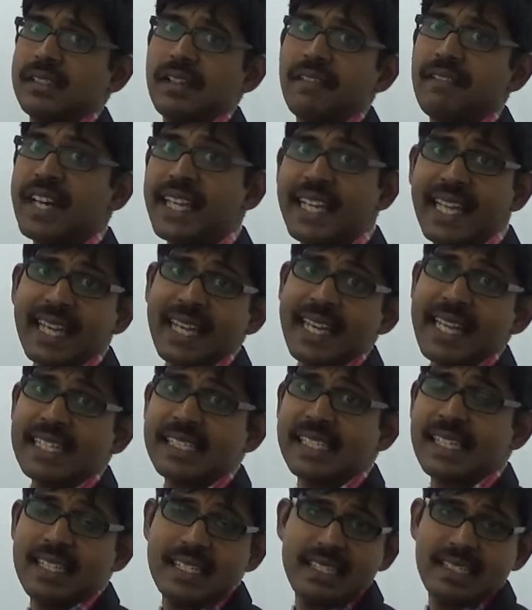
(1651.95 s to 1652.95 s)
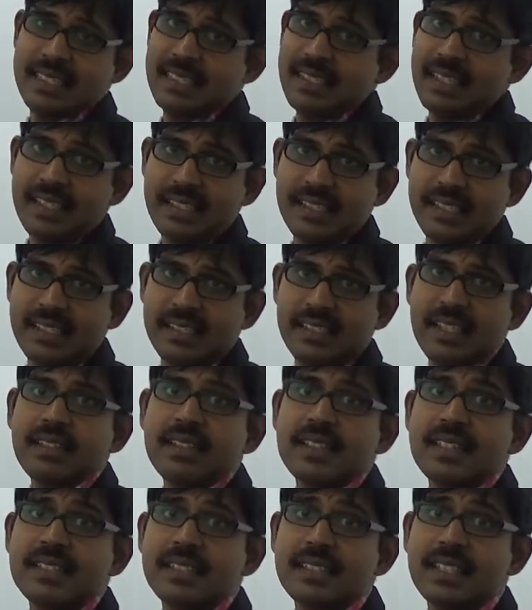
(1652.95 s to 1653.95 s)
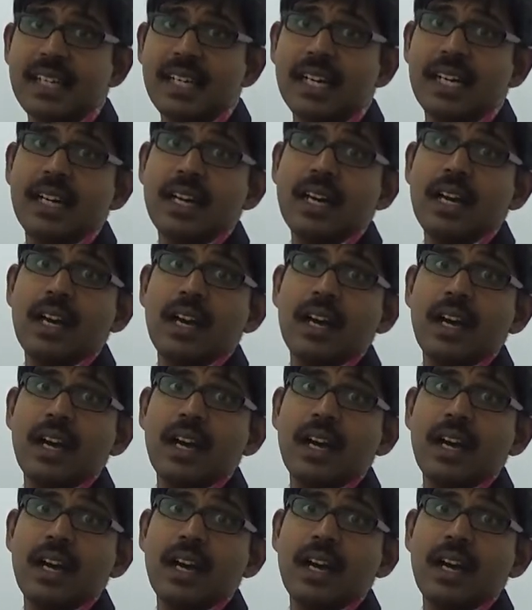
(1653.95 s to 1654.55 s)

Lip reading: The very reason is this. This is the